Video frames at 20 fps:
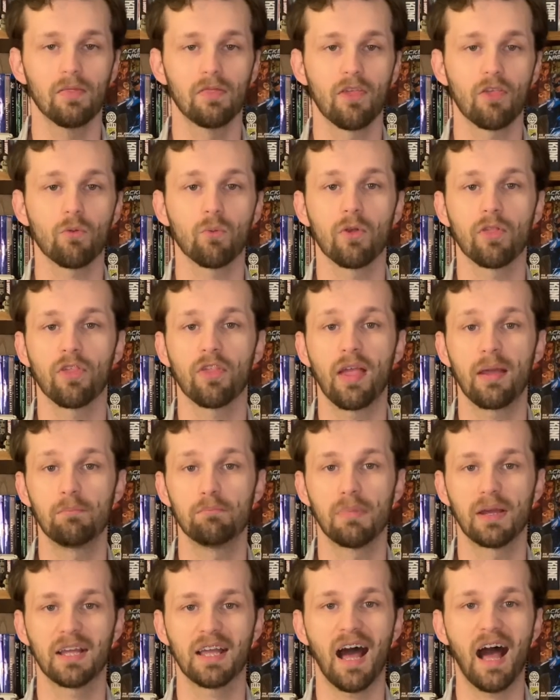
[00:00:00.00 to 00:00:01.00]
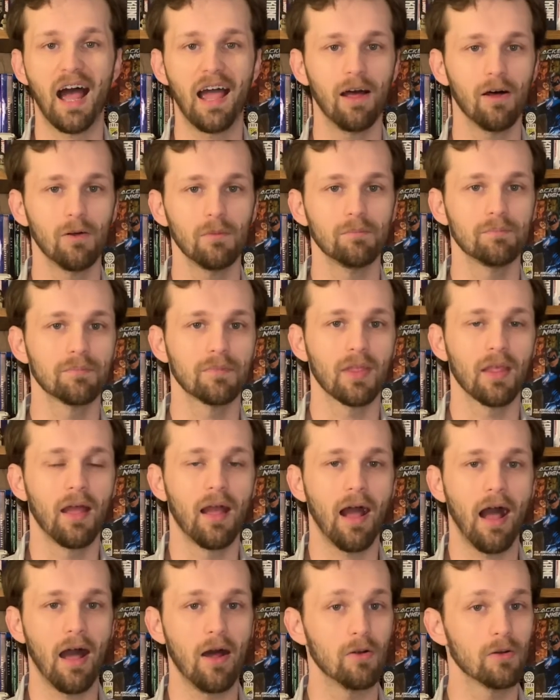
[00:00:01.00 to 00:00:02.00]
This one's named Mikhail.
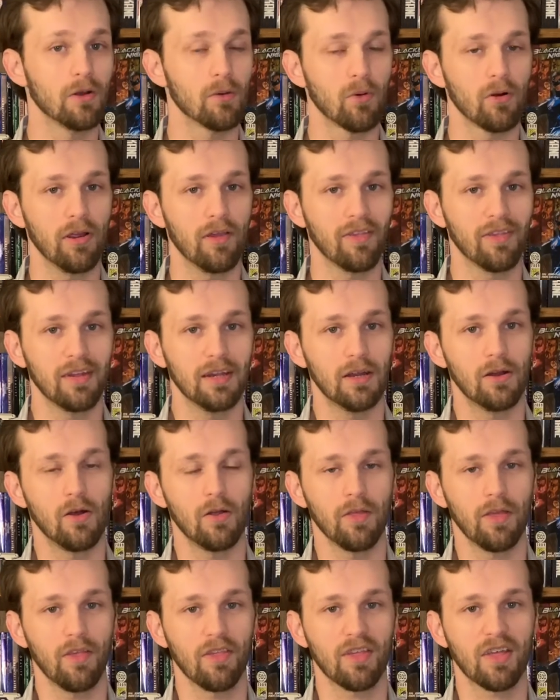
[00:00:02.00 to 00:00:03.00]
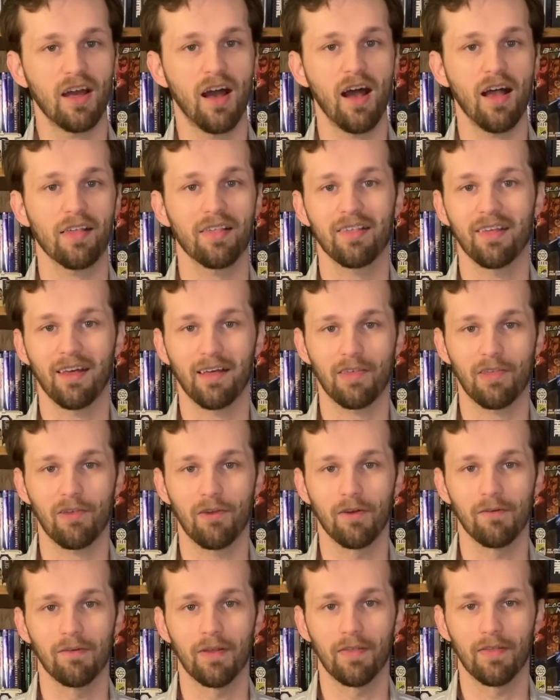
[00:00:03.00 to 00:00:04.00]
I don't know where he's getting all these Cossack
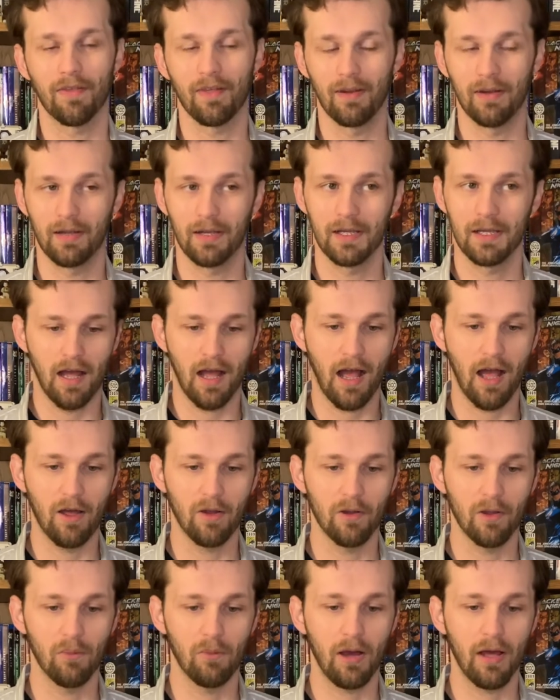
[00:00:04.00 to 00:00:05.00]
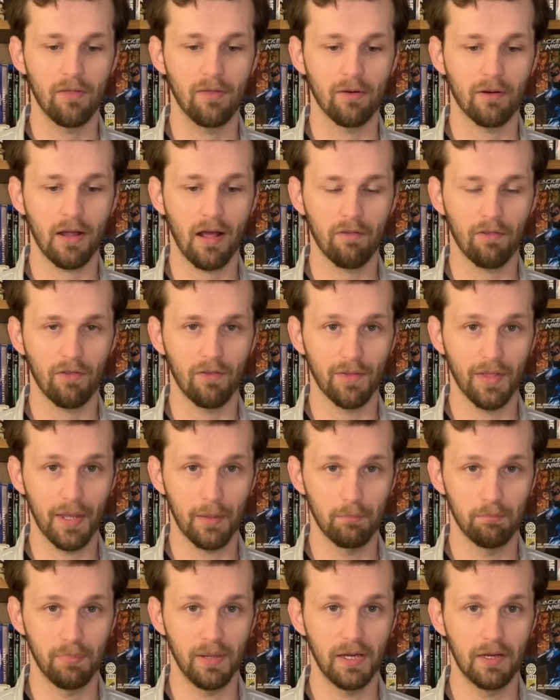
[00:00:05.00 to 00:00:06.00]
servants, and I don't know why they're constantly
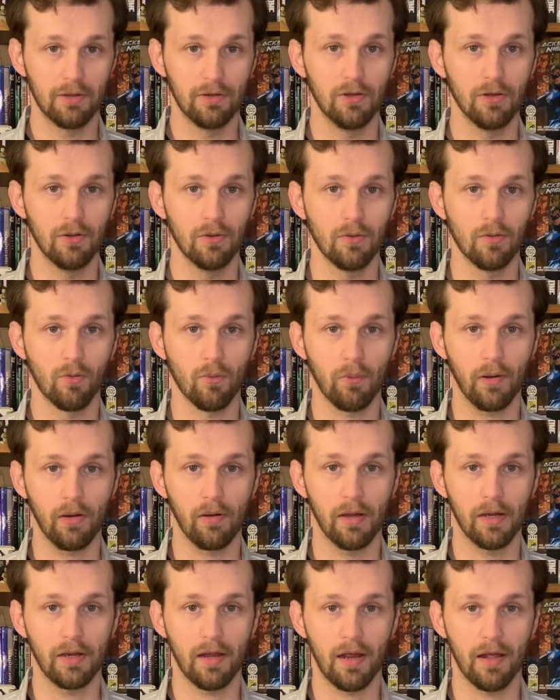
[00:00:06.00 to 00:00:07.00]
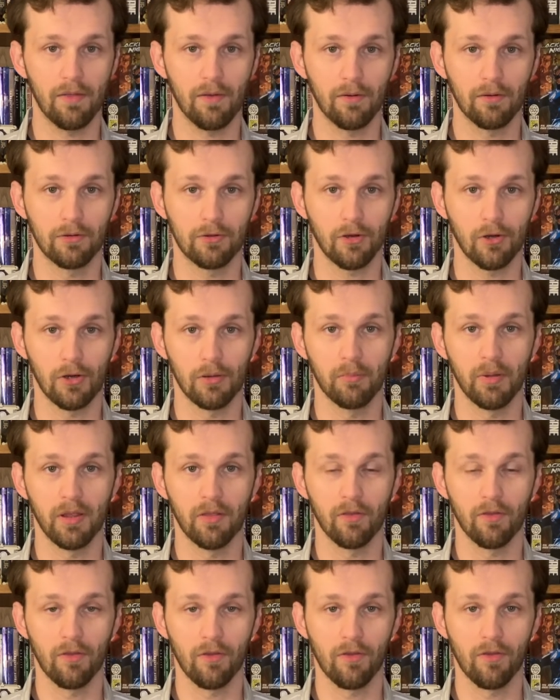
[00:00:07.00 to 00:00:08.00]
like big dudes wearing either
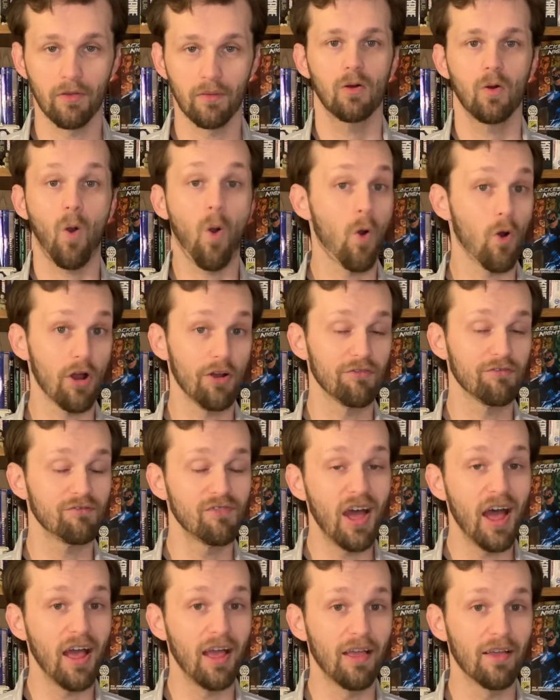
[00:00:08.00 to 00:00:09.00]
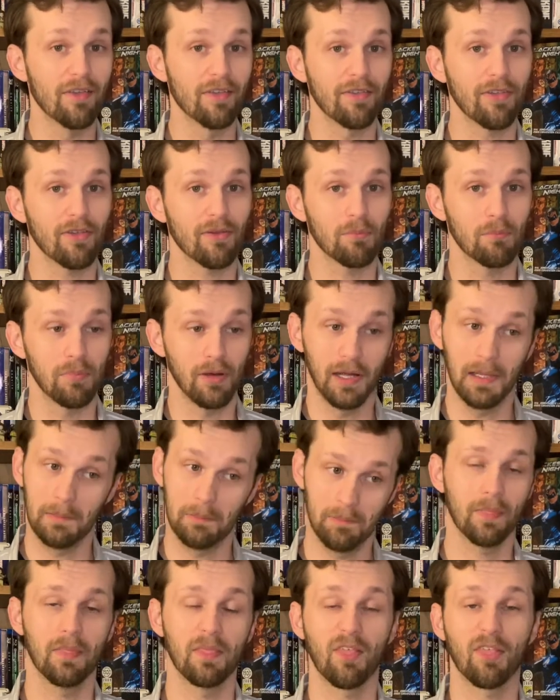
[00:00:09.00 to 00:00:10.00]
turbans or a fez, but
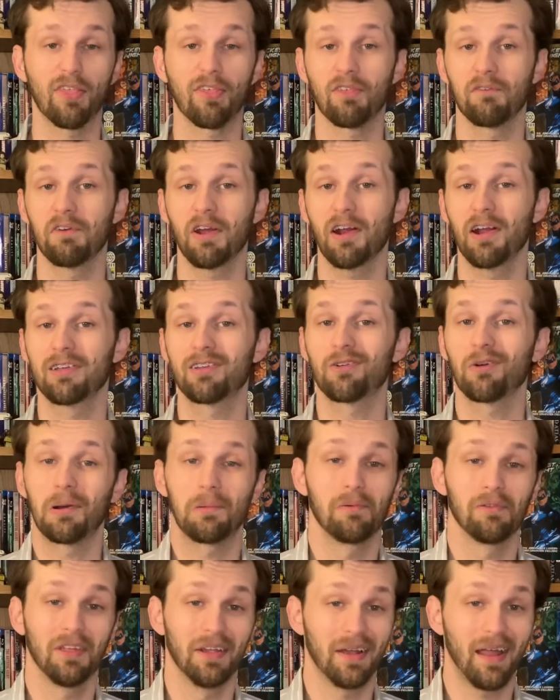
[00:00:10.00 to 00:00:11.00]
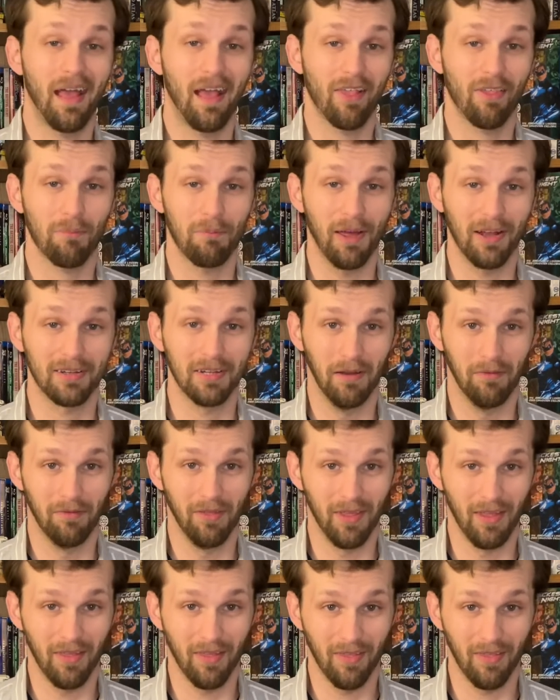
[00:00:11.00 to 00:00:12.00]
this is a very troubling aspect of
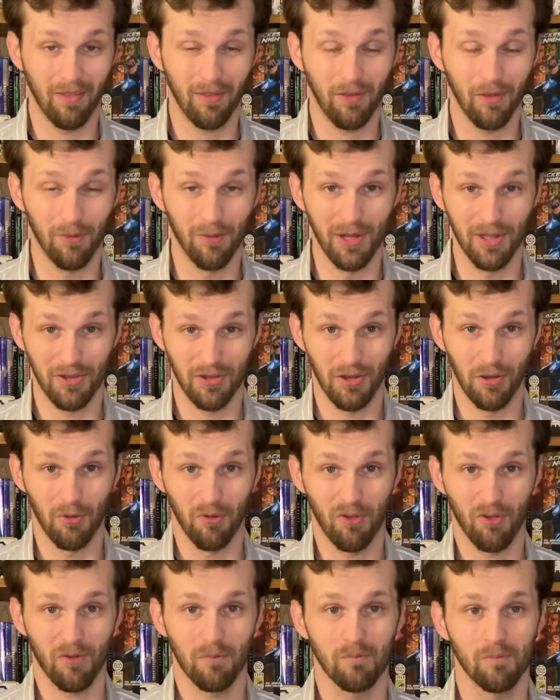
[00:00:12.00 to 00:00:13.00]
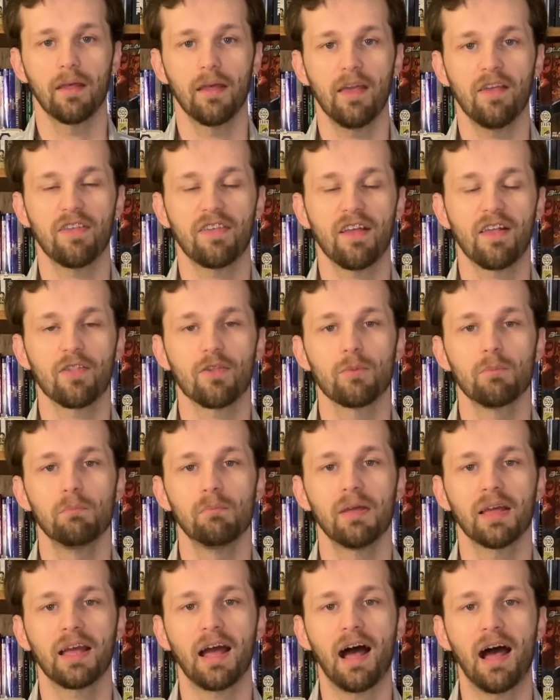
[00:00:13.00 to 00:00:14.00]
these two issues. He sends
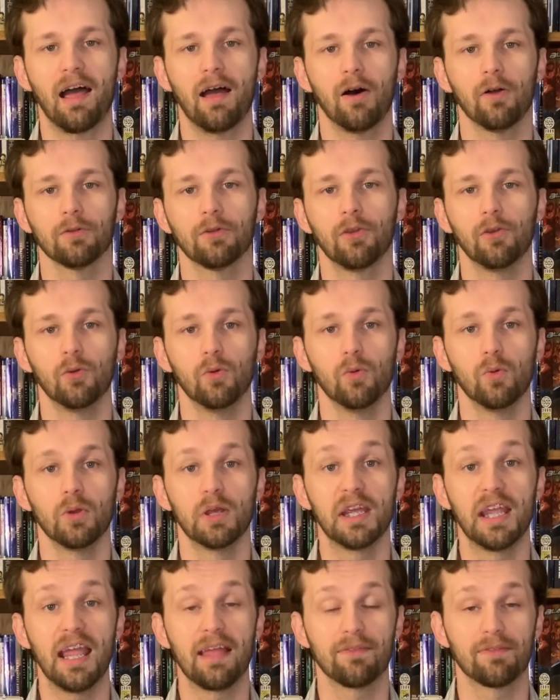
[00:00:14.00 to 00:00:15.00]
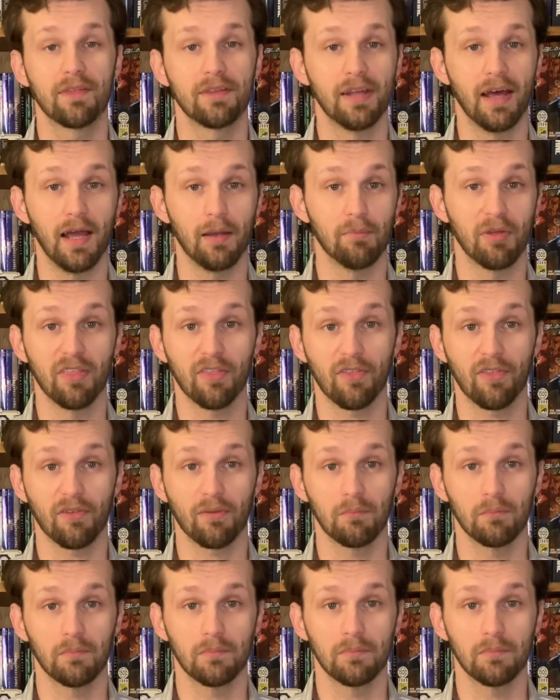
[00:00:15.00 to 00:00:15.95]
Mikhail to get the diamonds.